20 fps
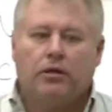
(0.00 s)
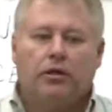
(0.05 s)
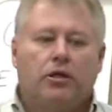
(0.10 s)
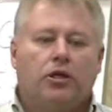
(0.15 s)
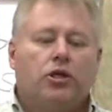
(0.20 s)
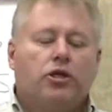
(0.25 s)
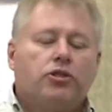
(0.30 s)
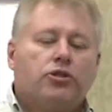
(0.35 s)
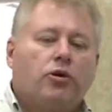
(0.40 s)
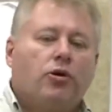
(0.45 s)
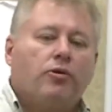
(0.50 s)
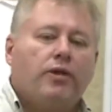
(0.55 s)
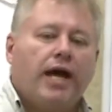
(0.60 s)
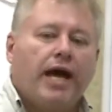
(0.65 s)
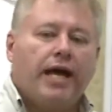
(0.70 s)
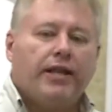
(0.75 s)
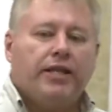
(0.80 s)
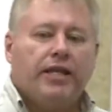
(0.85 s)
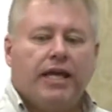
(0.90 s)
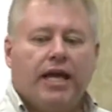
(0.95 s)
so
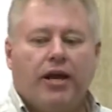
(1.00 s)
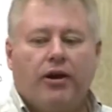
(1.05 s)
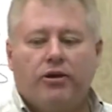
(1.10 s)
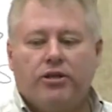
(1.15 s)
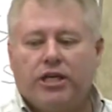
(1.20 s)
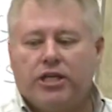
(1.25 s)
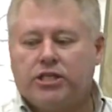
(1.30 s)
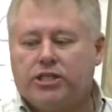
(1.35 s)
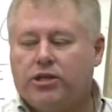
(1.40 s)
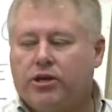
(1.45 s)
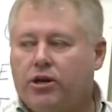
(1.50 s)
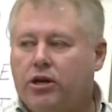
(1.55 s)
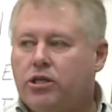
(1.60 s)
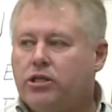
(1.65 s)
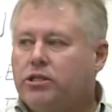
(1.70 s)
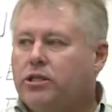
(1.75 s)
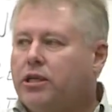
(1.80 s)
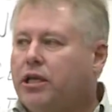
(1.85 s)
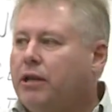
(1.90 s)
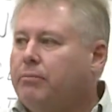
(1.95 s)
that the energy
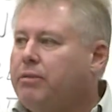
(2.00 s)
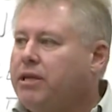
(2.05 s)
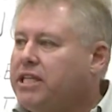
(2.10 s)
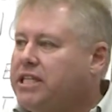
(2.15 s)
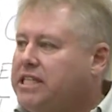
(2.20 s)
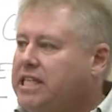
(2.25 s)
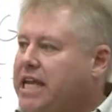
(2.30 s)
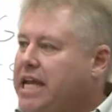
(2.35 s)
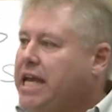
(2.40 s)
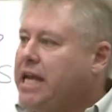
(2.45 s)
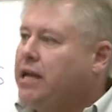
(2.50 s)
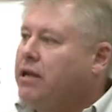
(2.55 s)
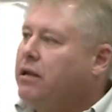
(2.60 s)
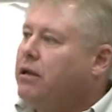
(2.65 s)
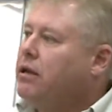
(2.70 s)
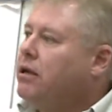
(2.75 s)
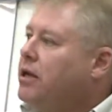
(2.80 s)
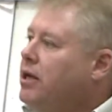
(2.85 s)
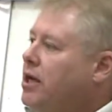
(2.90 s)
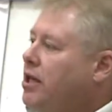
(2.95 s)
surge can be seen
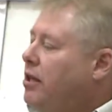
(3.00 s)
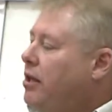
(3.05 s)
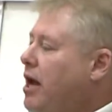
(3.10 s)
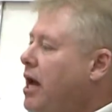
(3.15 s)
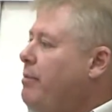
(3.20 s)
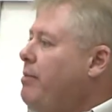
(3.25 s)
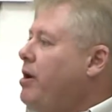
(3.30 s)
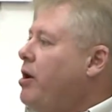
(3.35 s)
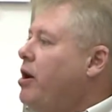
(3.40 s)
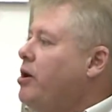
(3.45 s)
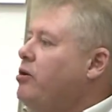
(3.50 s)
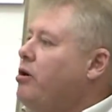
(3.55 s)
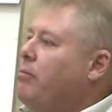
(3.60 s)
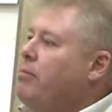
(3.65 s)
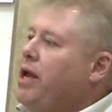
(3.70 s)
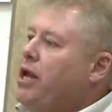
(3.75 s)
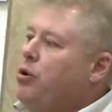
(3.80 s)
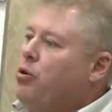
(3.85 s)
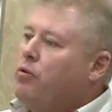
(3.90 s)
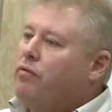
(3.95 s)
climbing on your
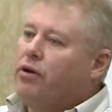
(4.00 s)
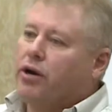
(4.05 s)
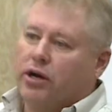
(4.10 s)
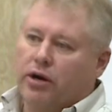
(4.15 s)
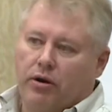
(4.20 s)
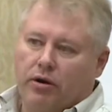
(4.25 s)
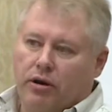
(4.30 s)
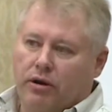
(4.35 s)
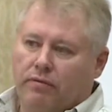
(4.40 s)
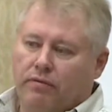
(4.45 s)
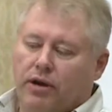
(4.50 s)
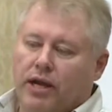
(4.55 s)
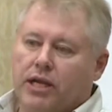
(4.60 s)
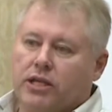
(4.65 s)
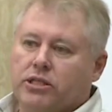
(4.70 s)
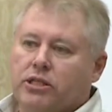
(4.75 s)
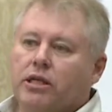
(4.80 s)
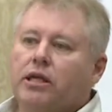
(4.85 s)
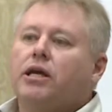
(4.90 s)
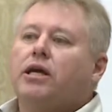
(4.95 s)
main overcurrent device,